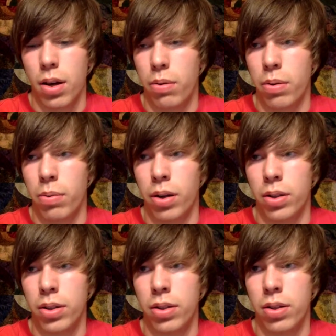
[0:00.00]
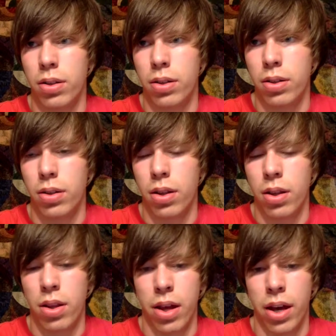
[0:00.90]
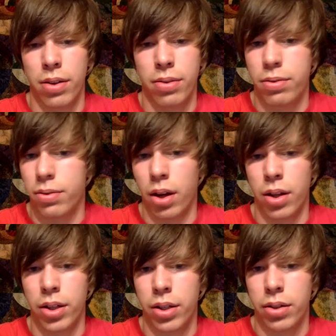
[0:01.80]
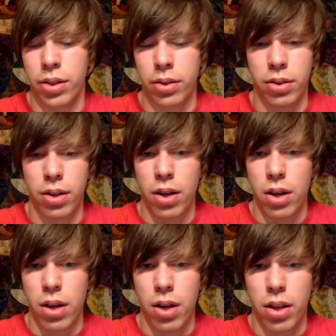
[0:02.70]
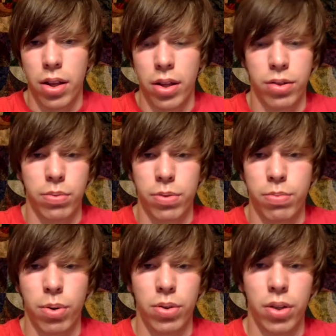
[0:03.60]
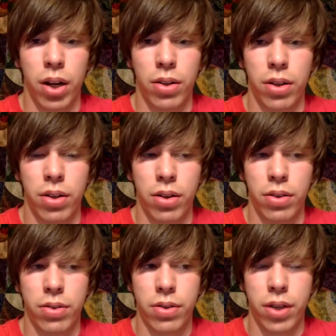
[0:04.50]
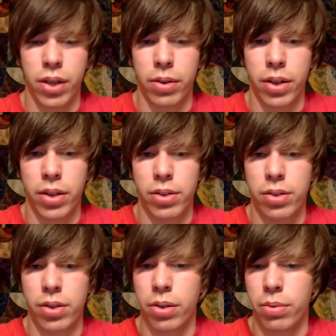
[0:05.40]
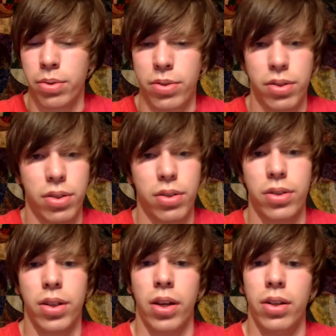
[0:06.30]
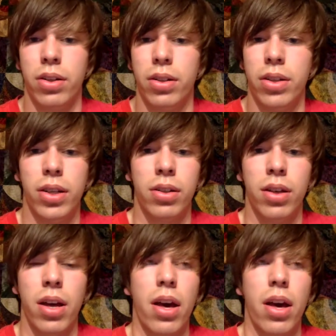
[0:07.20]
we welded that on there, and the engine was bolted onto the thing already, so it was done deal.